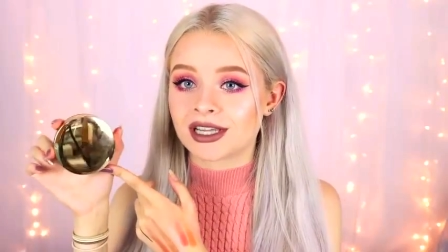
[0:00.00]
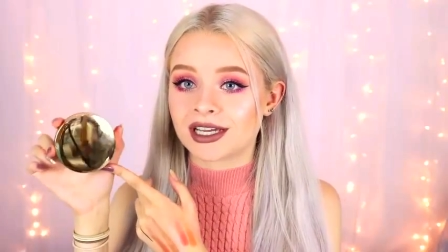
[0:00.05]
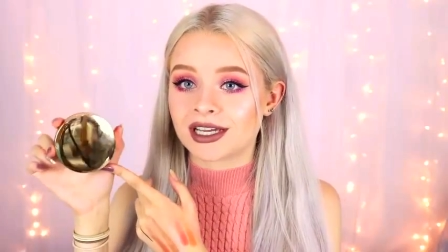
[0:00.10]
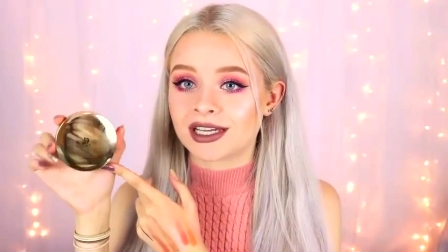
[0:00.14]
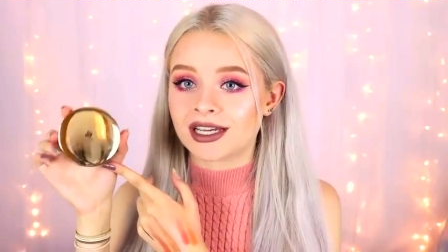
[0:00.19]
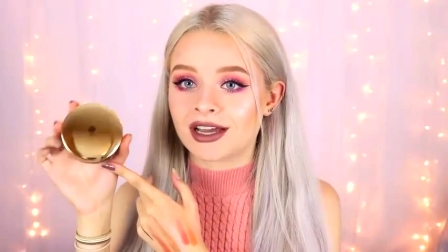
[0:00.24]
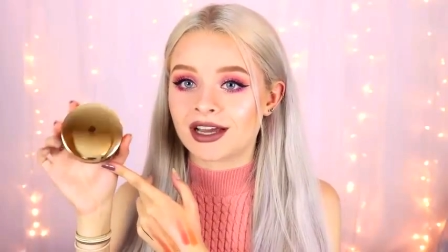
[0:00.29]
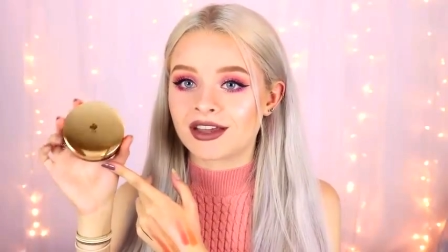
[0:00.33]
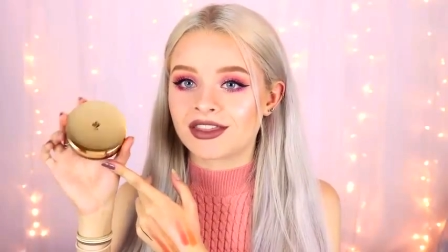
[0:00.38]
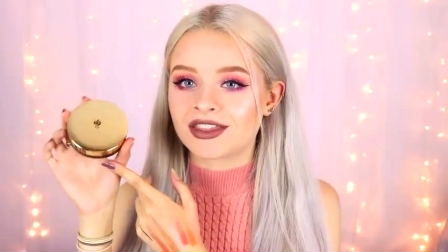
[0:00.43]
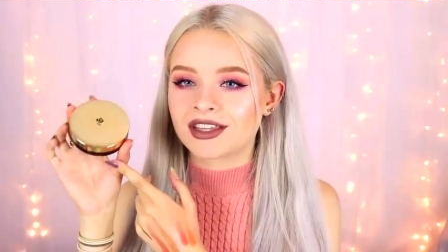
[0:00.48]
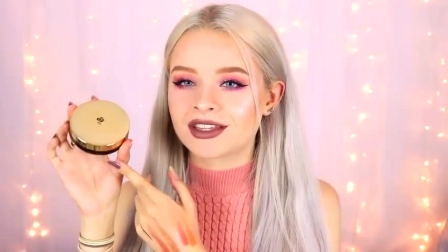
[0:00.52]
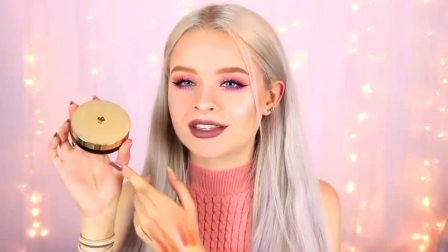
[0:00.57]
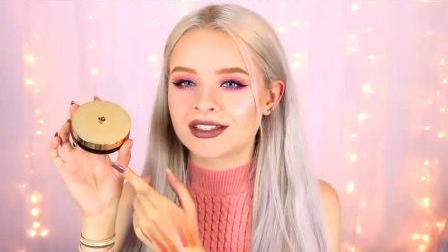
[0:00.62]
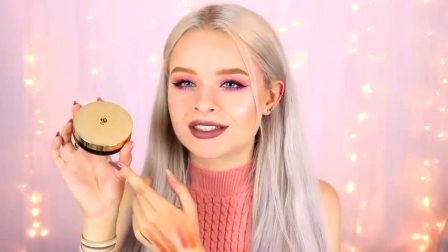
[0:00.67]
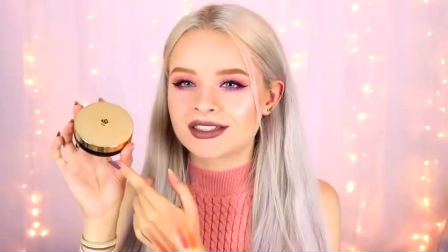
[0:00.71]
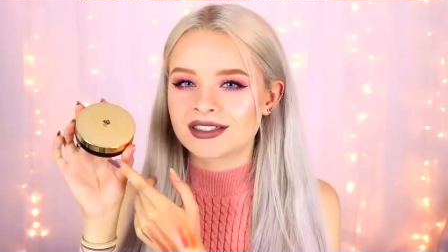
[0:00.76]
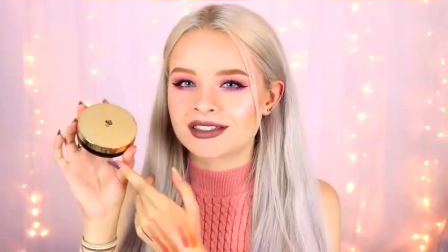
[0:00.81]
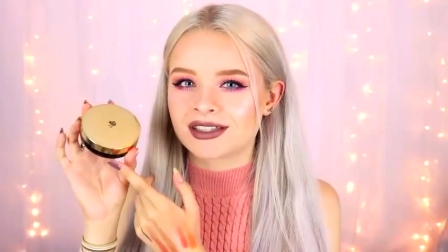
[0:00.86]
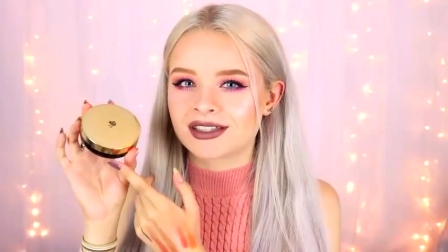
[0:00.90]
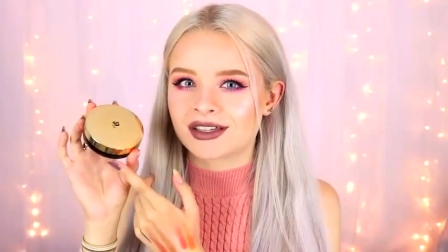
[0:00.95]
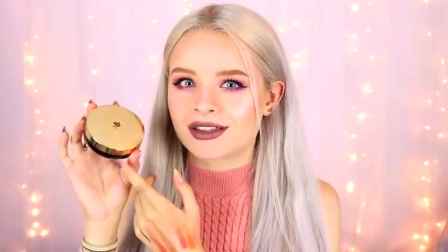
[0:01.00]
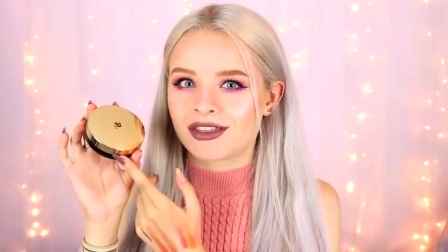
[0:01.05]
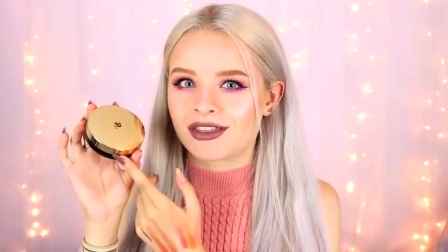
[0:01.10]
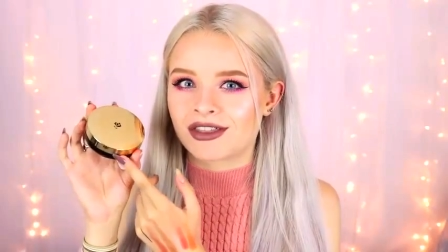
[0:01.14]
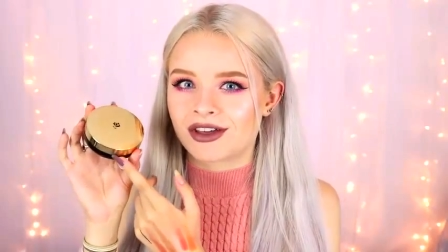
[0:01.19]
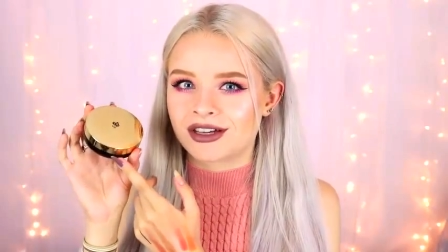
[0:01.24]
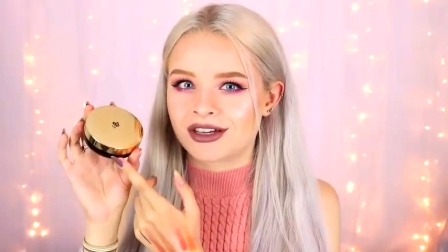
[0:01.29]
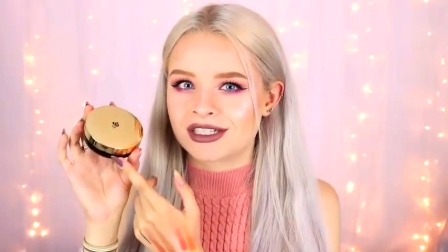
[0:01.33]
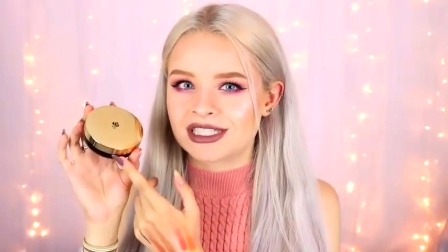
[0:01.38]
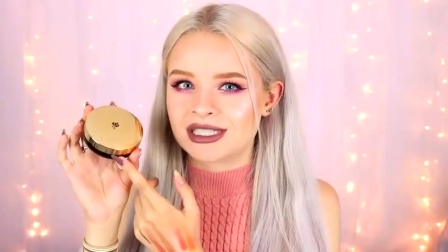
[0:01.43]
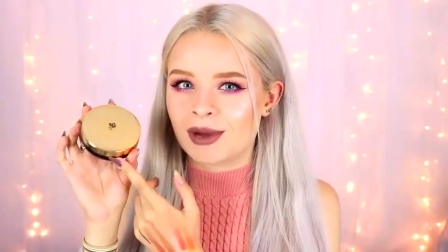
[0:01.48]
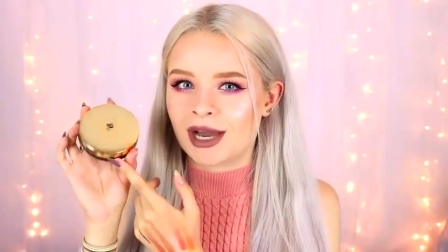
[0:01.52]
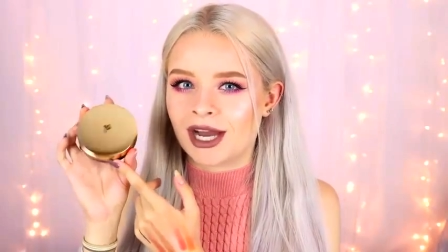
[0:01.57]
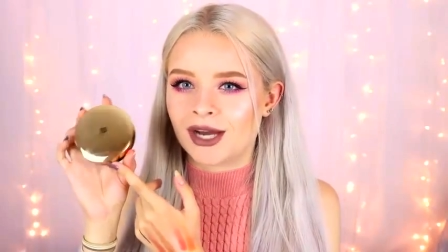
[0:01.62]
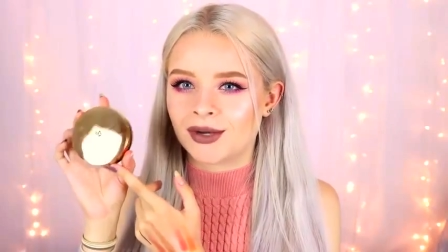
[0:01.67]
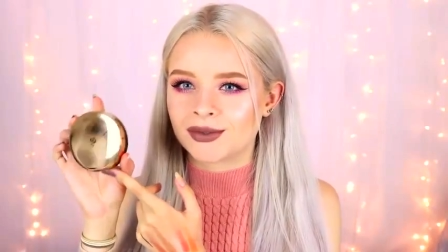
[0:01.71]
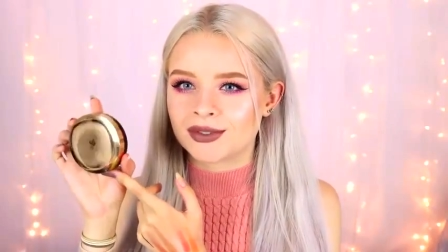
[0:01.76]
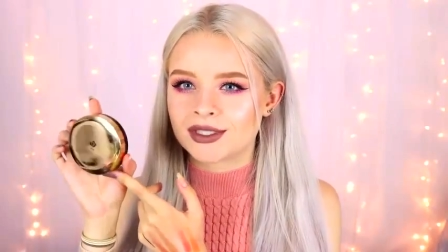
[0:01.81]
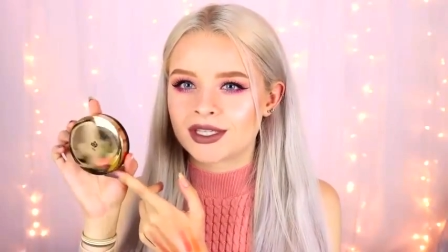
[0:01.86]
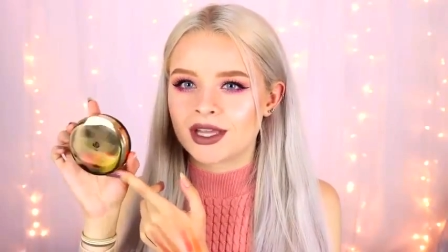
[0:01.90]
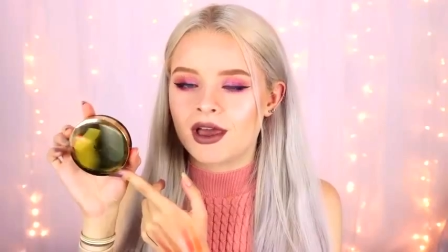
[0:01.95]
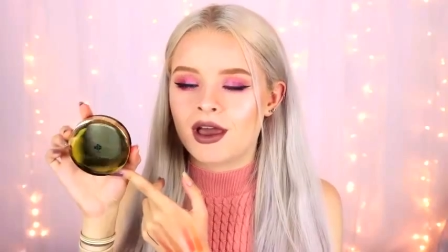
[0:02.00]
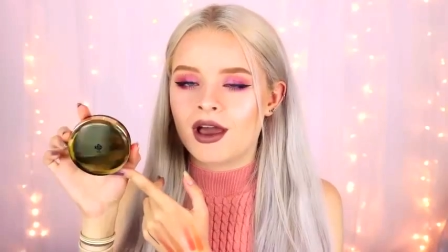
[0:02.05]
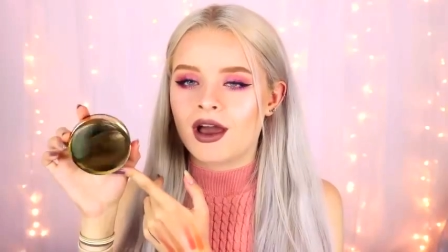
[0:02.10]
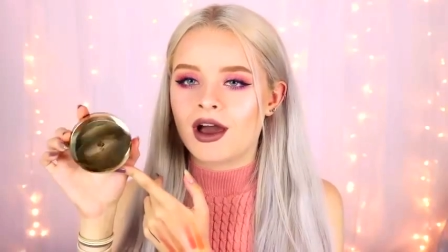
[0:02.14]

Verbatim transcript: Like, I think this is like £30.